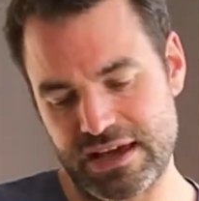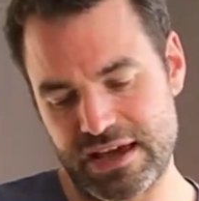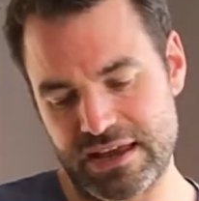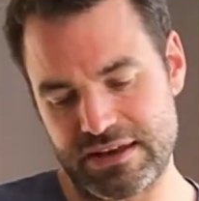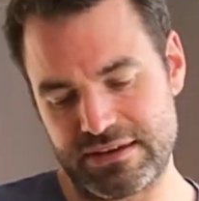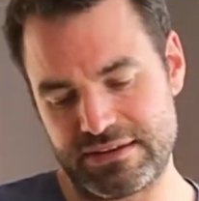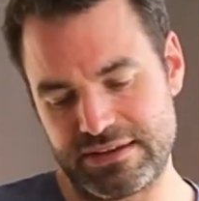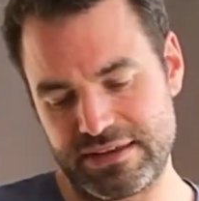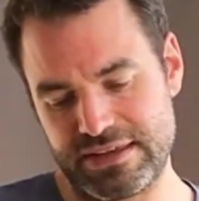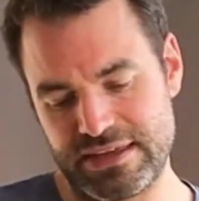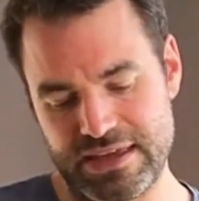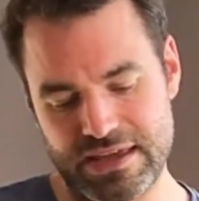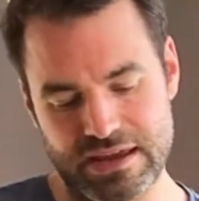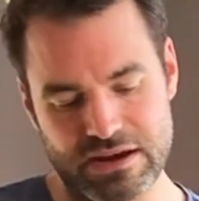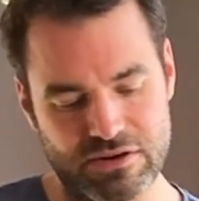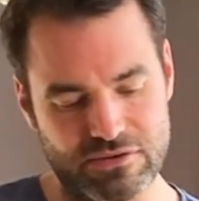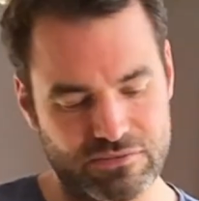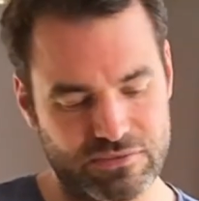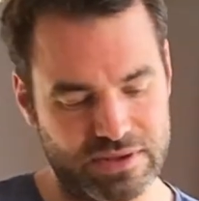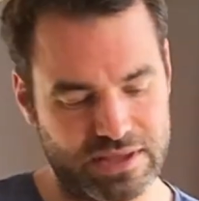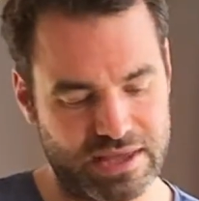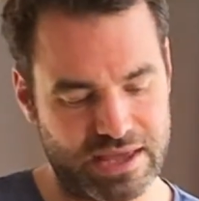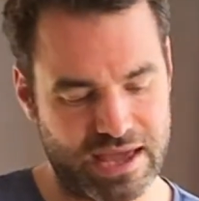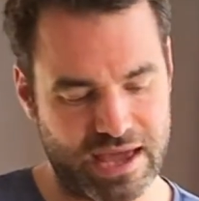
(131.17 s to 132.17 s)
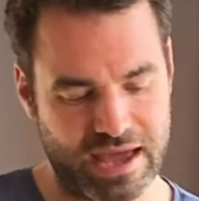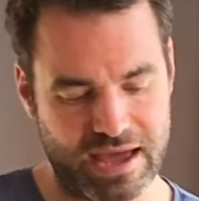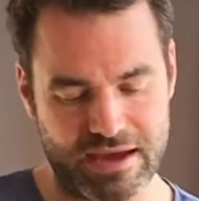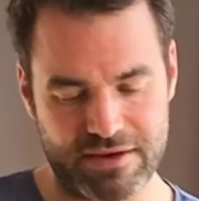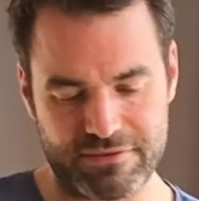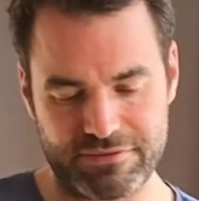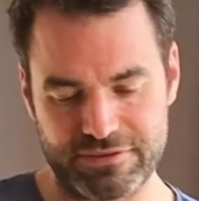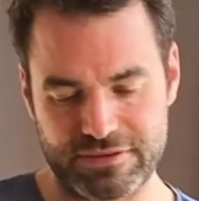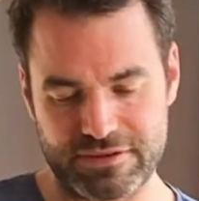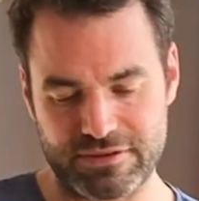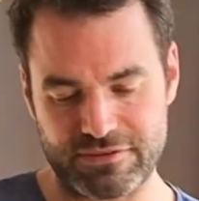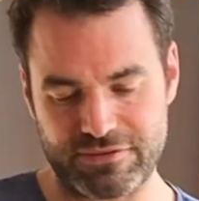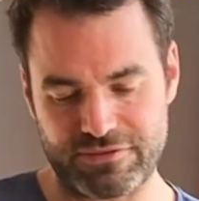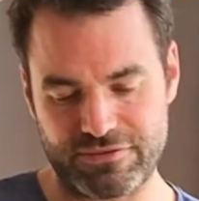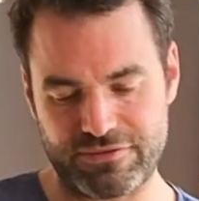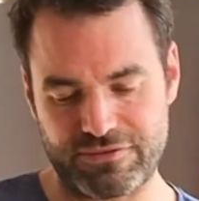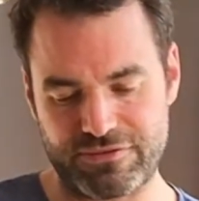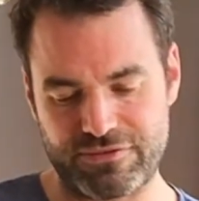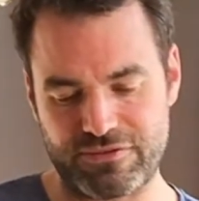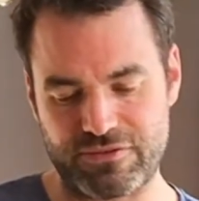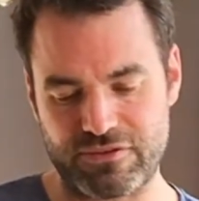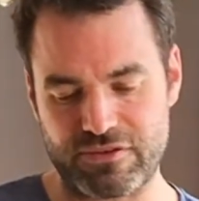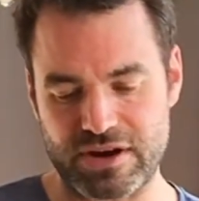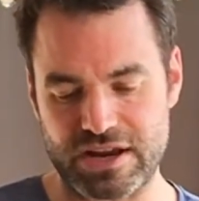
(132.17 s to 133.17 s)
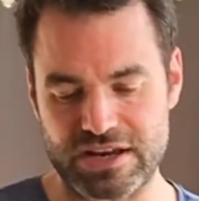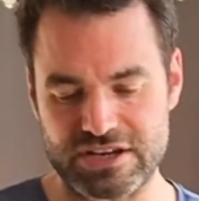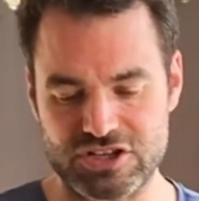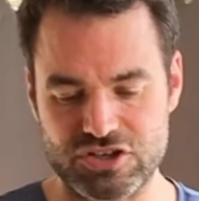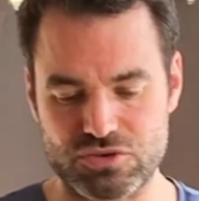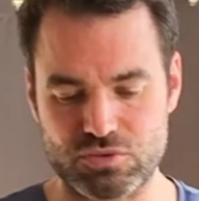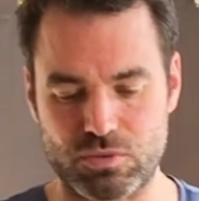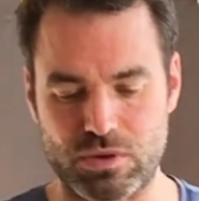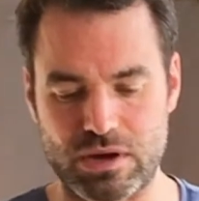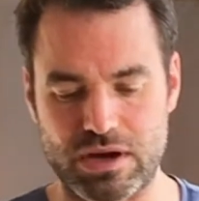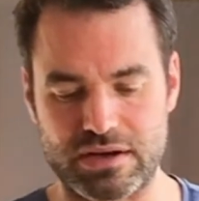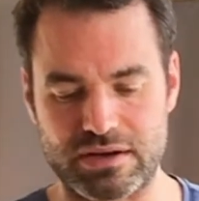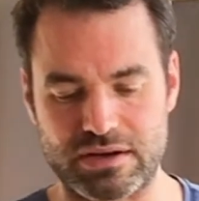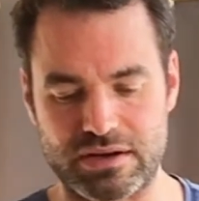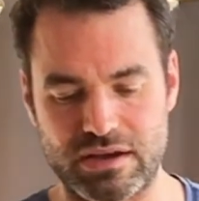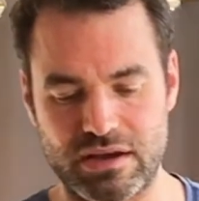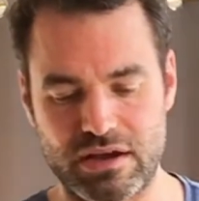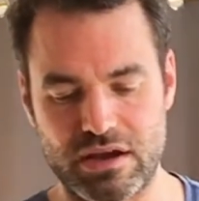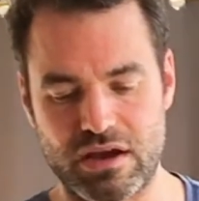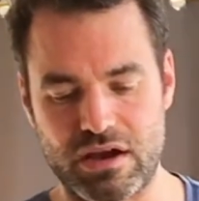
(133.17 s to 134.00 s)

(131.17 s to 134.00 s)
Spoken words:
And here we have the fresh one